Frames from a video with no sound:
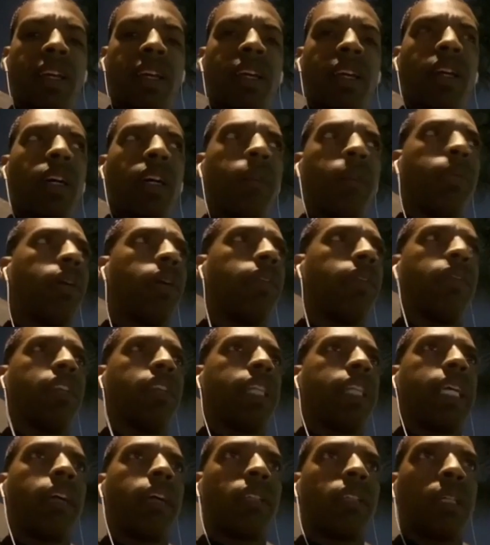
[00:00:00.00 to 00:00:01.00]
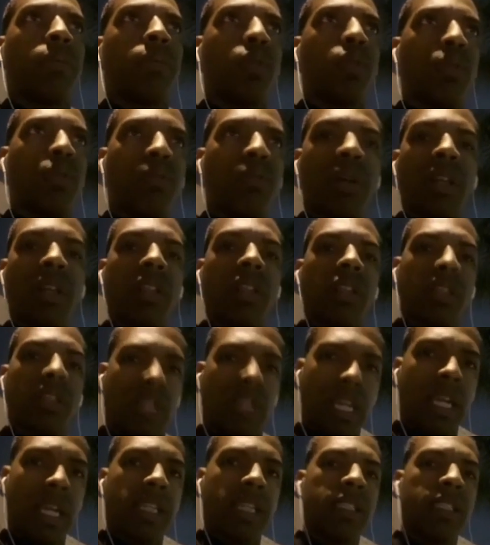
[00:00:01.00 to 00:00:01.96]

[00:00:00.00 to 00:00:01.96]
Above everything else, I'm your brother. Yes.